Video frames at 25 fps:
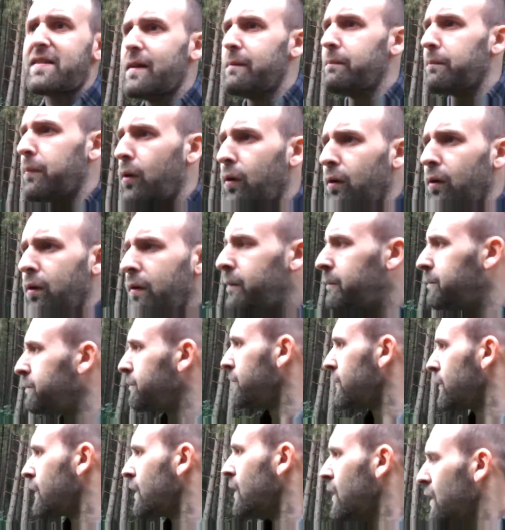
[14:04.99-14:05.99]
simple,
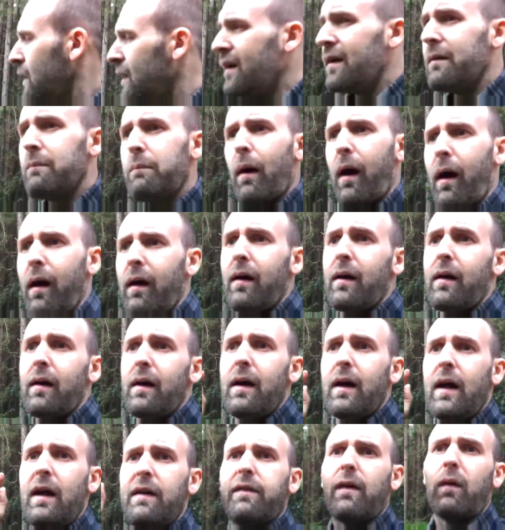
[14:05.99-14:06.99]
but
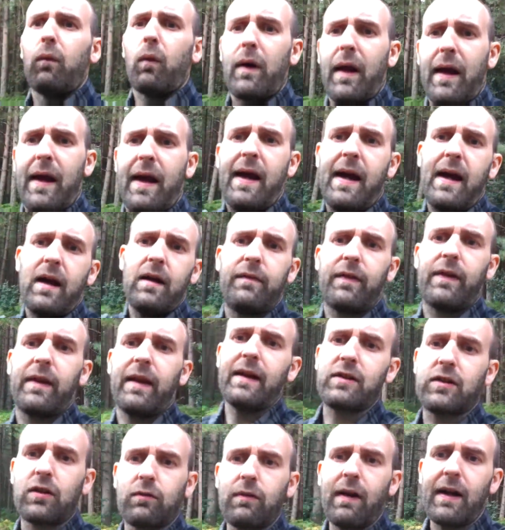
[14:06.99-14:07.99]
if I want to hear over
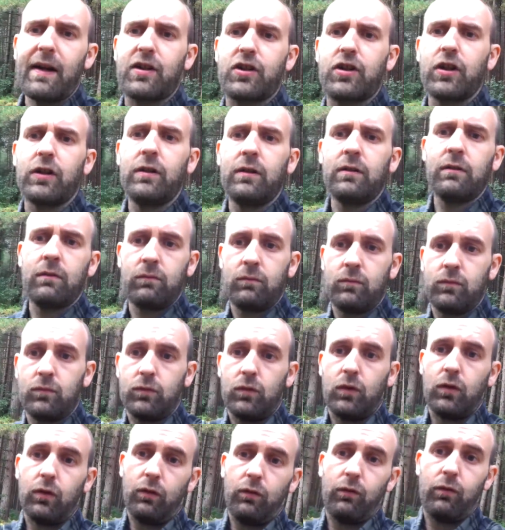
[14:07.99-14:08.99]
that direction,
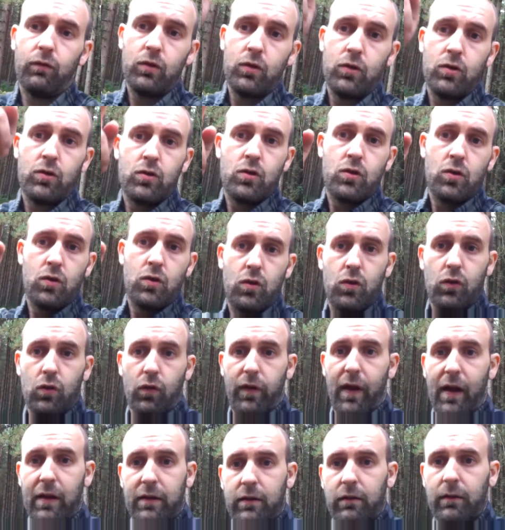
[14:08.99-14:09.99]
or
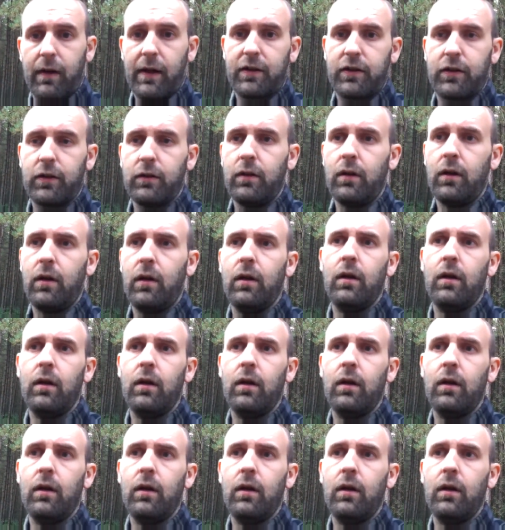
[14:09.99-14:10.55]
that direction,